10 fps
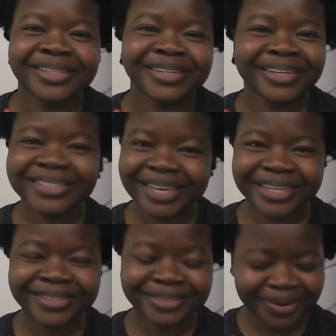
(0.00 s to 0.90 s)
it
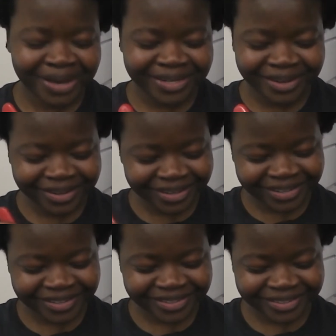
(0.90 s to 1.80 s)
tastes quite
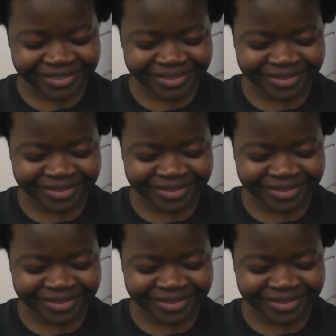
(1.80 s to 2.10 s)
nice.